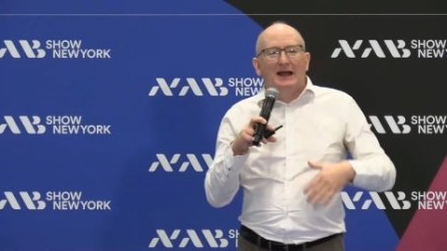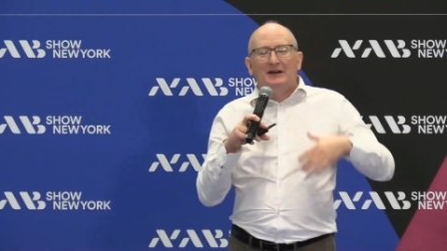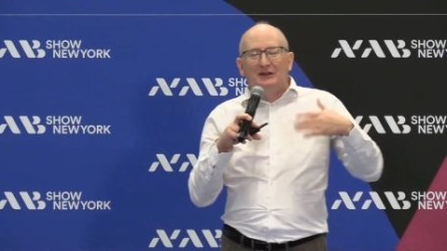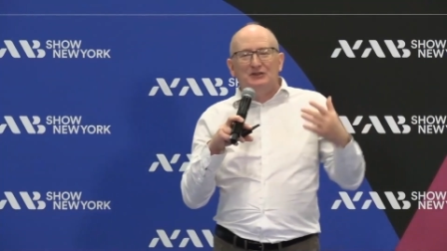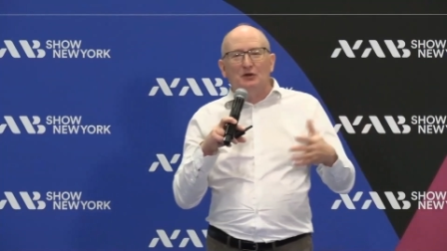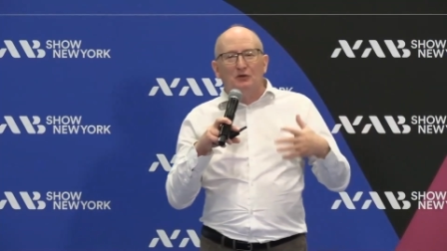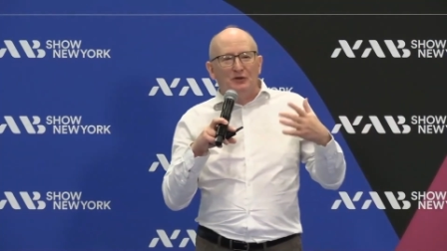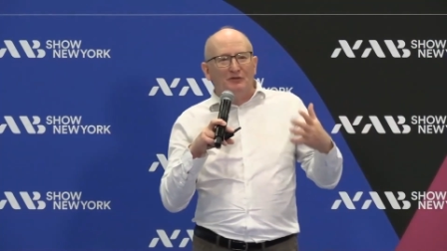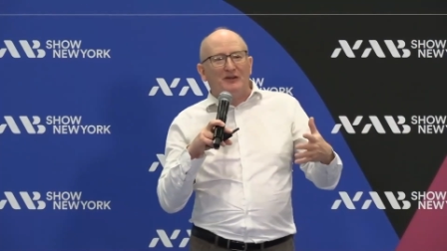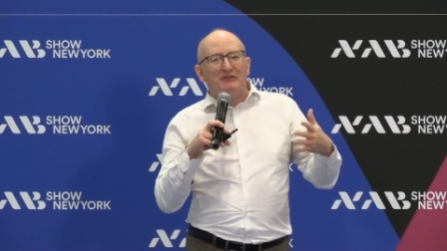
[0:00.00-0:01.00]
And as
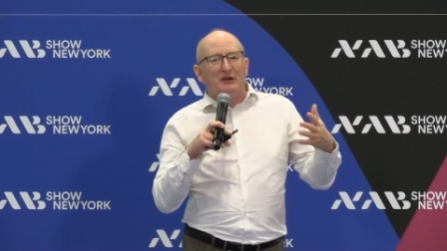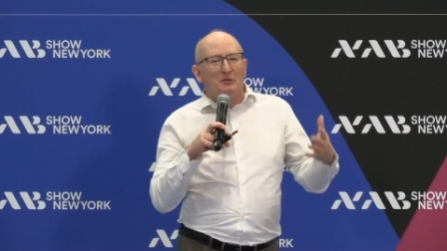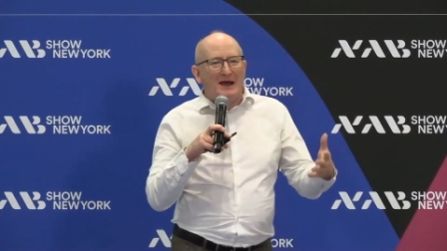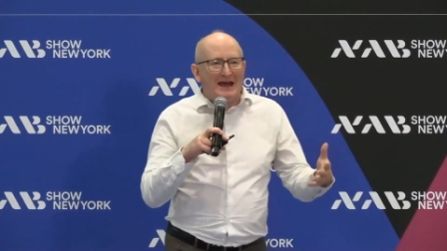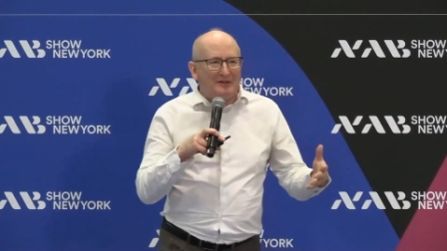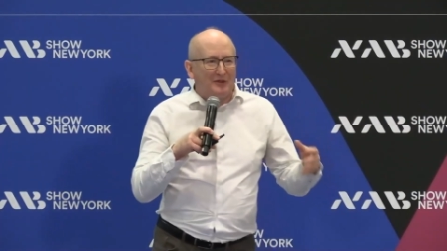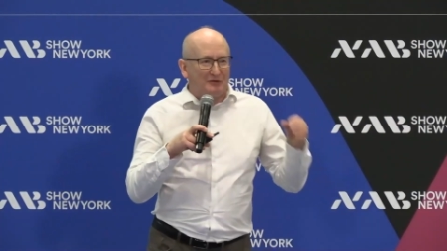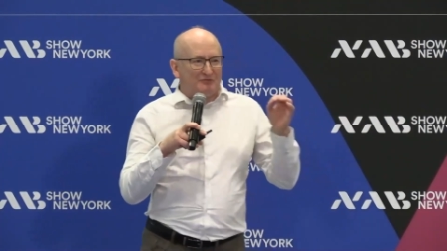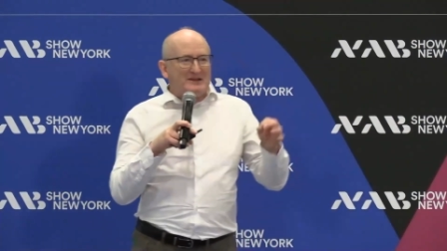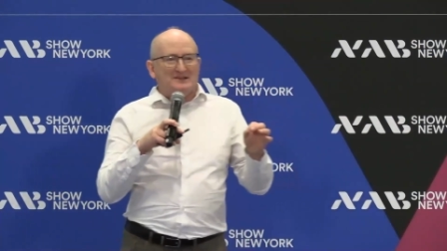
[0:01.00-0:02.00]
you're very aware that
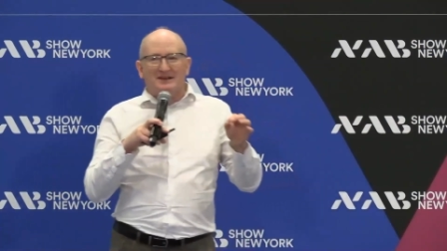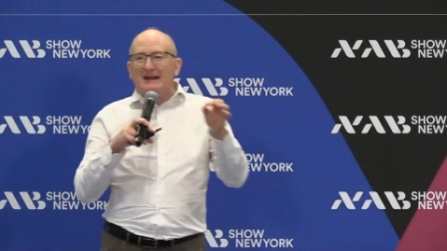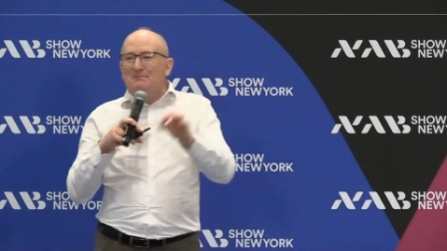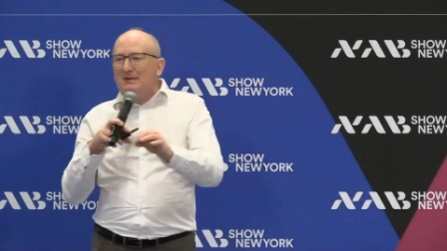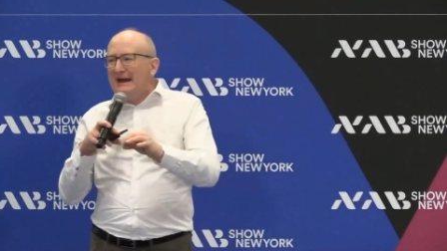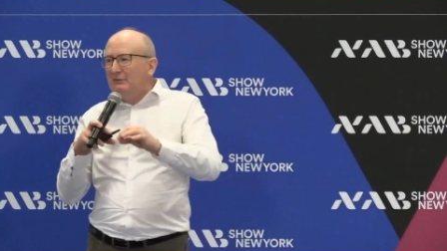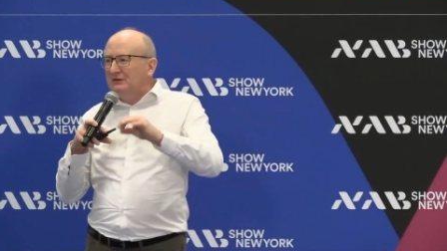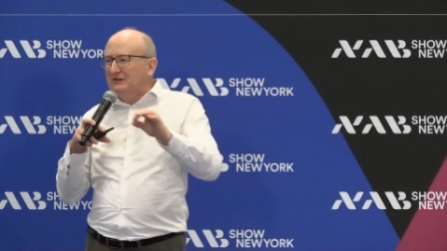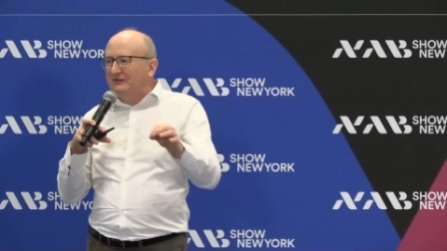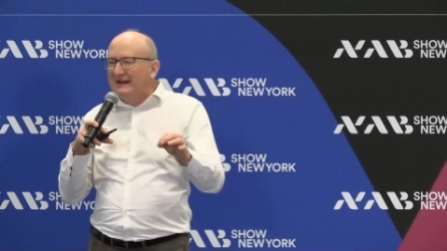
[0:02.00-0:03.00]
the reason MPEG
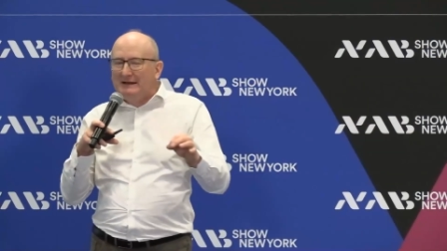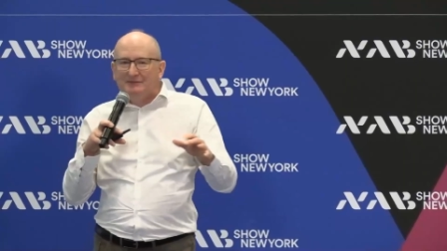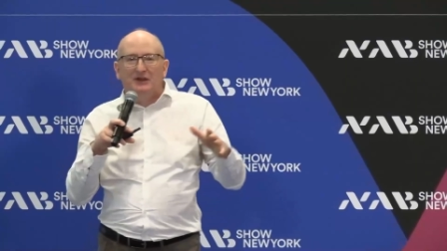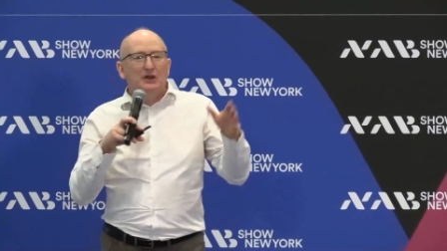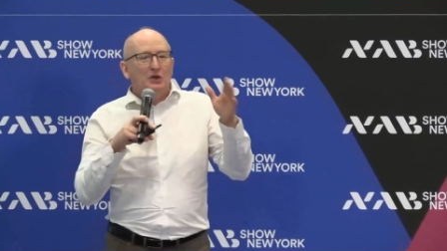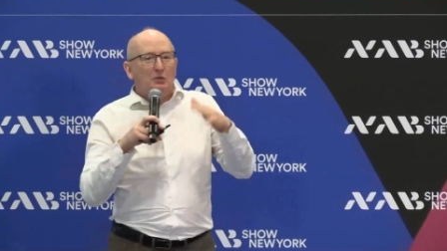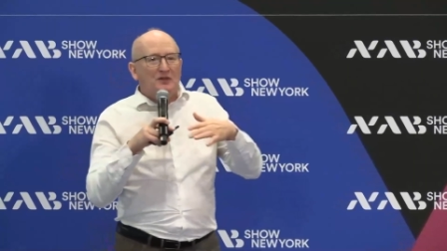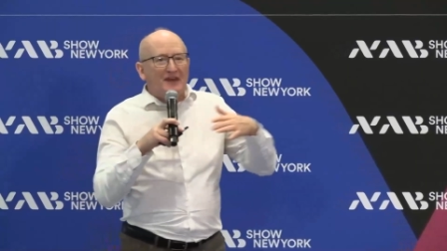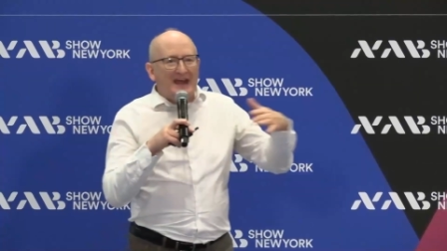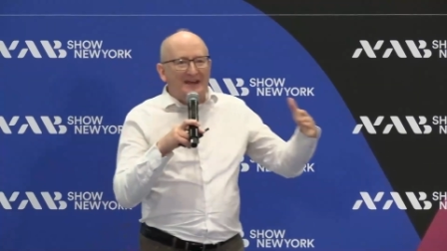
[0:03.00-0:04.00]
was developed
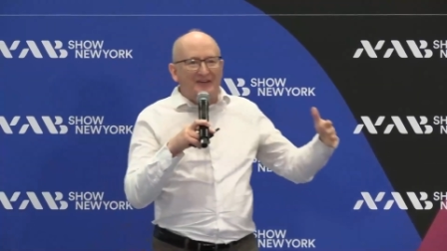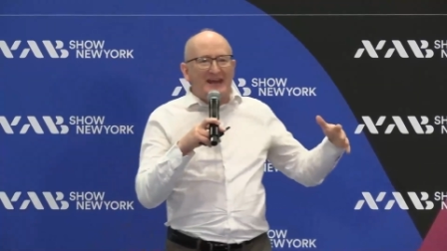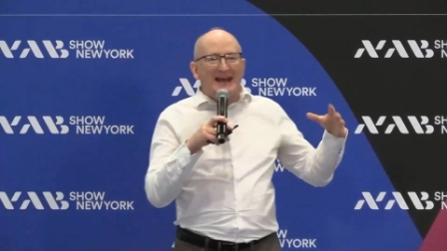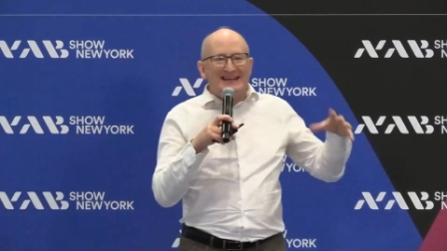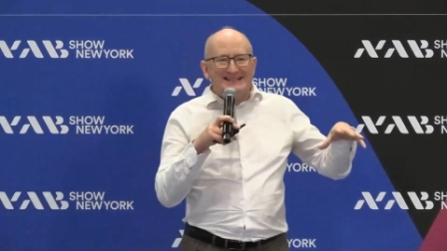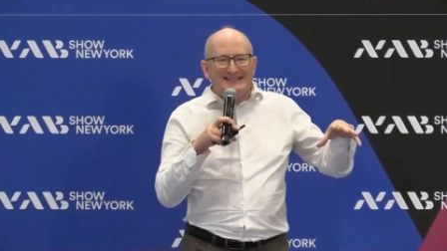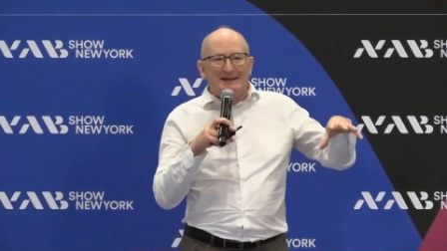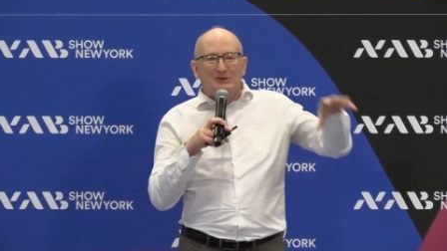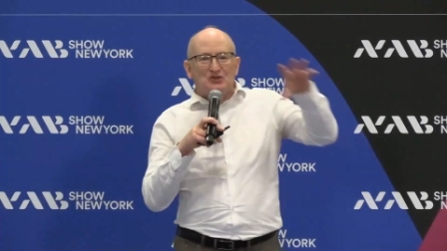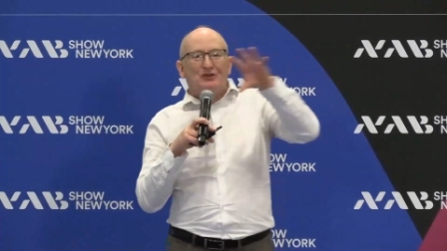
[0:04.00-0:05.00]
with the heavy
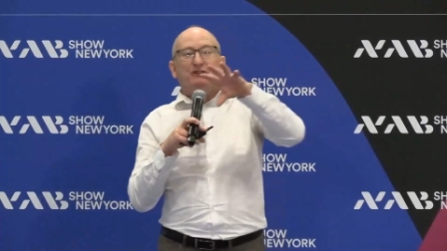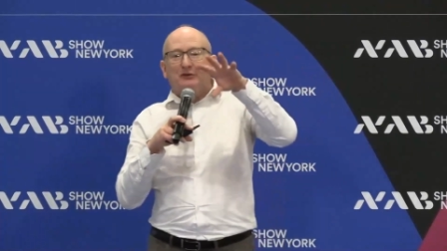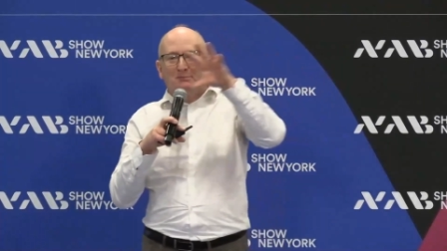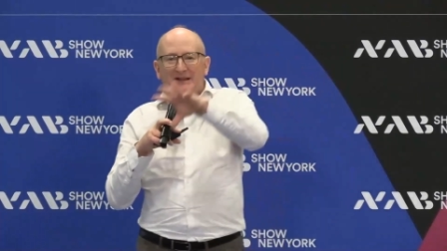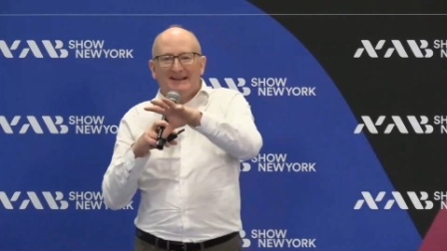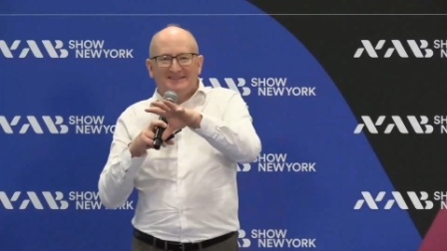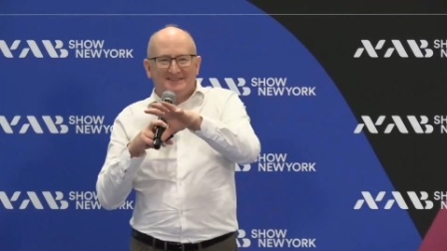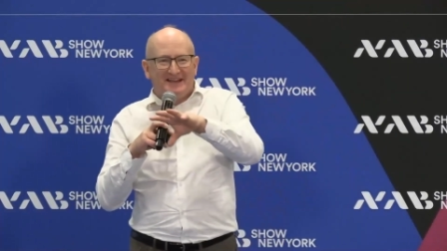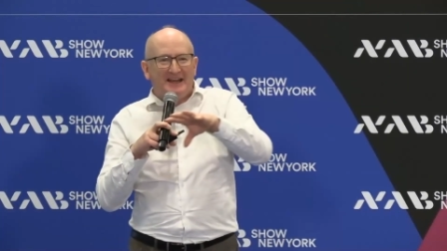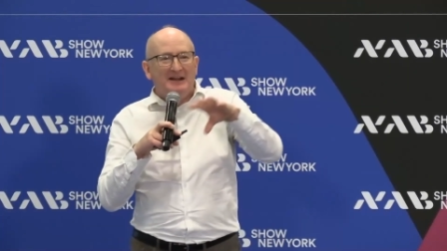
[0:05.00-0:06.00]
asymmetry of
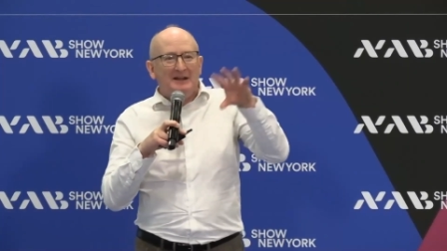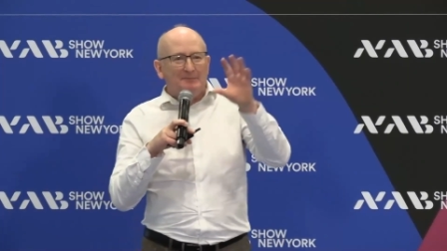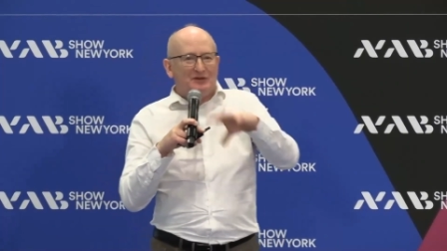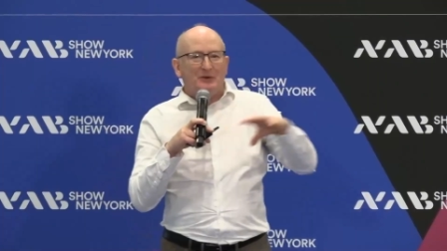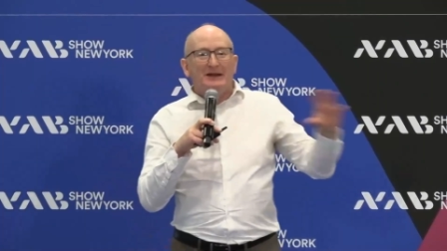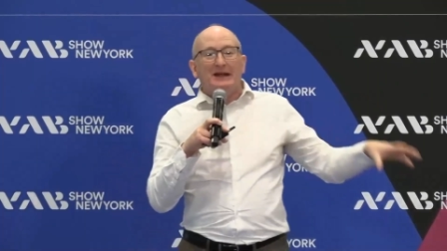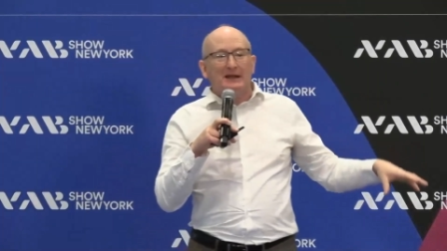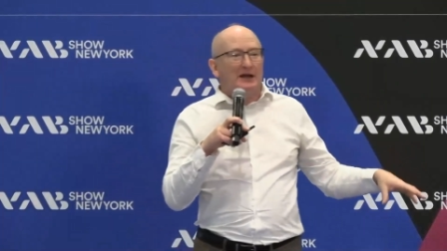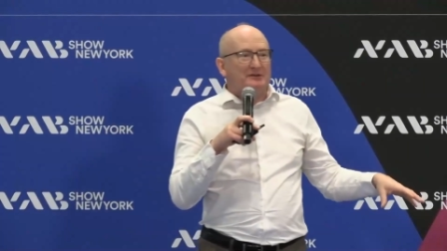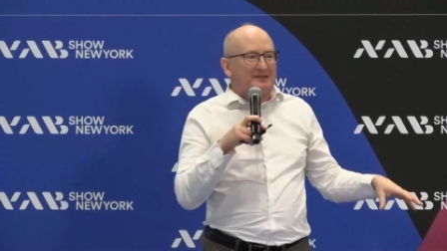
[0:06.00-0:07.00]
complexity between
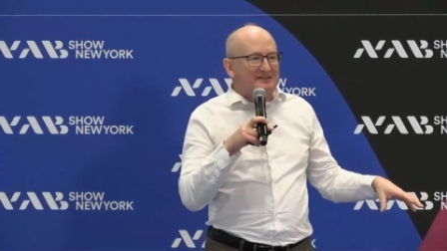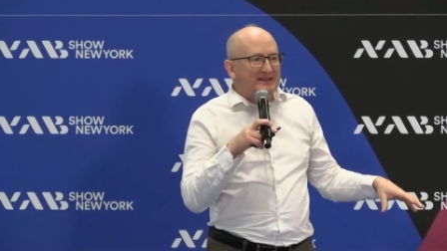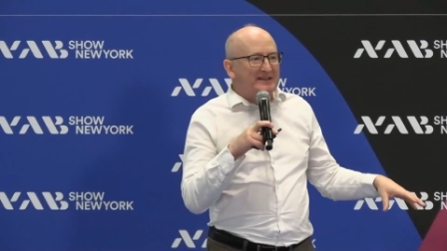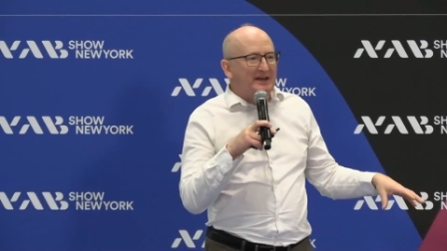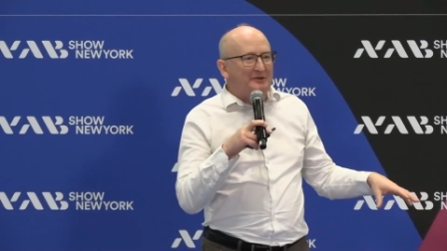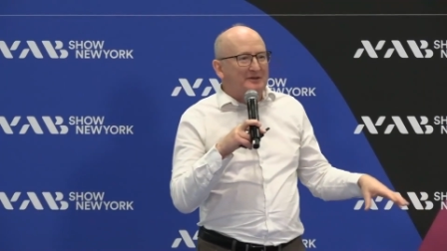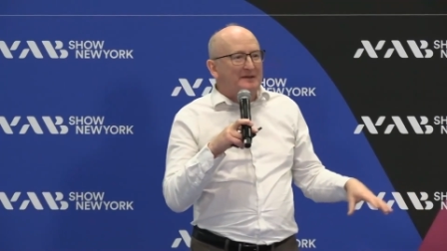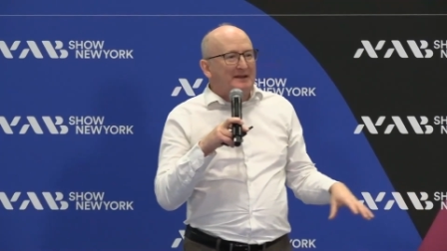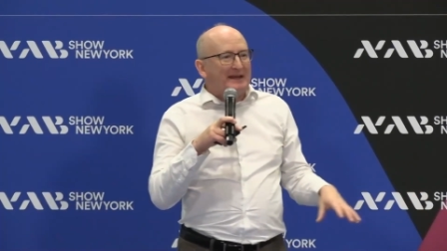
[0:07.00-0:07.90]
encode and decode